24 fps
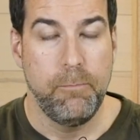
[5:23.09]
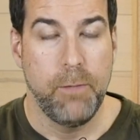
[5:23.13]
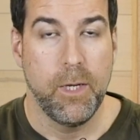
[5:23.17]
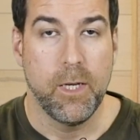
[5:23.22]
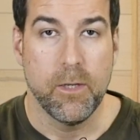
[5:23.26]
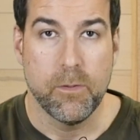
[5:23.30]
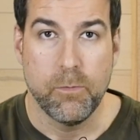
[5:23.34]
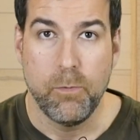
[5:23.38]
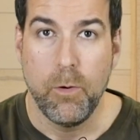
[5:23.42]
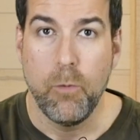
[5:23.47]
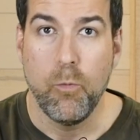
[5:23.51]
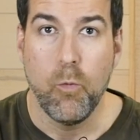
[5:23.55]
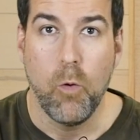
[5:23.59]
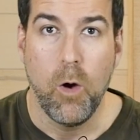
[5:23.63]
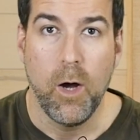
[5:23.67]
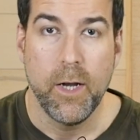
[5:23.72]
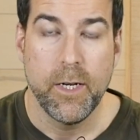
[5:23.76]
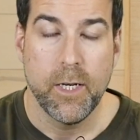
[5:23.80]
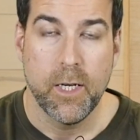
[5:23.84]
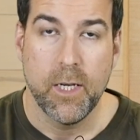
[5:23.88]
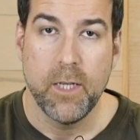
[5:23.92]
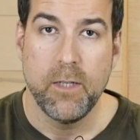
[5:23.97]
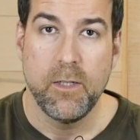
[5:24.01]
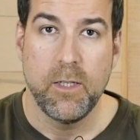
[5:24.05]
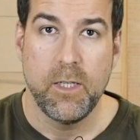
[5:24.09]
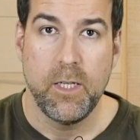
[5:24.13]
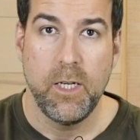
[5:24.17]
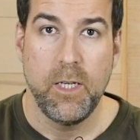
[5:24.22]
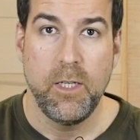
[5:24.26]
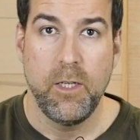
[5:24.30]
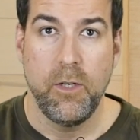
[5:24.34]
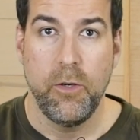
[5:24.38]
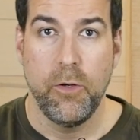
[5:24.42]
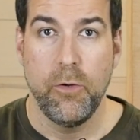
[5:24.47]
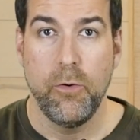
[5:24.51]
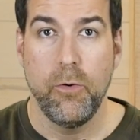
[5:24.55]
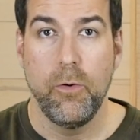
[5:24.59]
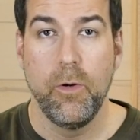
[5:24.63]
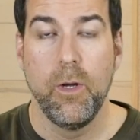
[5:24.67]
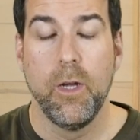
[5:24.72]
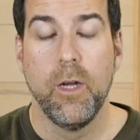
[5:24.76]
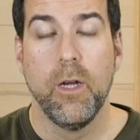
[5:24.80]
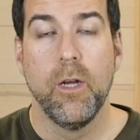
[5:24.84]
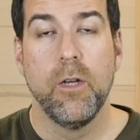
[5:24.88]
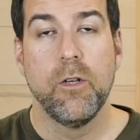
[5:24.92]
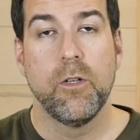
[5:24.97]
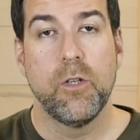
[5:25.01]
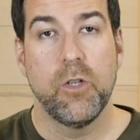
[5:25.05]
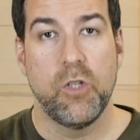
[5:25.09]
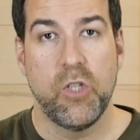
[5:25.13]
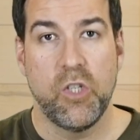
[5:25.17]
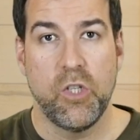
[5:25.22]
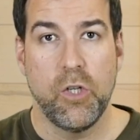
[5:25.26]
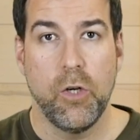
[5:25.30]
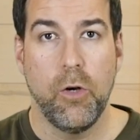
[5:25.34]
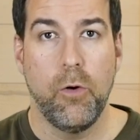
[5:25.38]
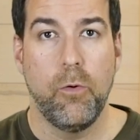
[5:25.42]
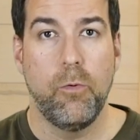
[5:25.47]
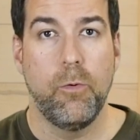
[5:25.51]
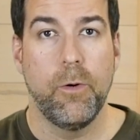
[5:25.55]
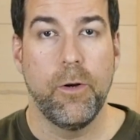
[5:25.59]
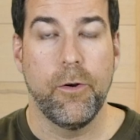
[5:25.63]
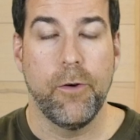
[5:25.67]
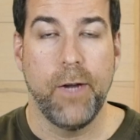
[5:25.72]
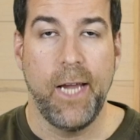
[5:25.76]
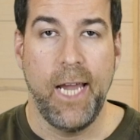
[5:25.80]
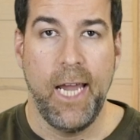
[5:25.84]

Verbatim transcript: Because we want to continue to show we're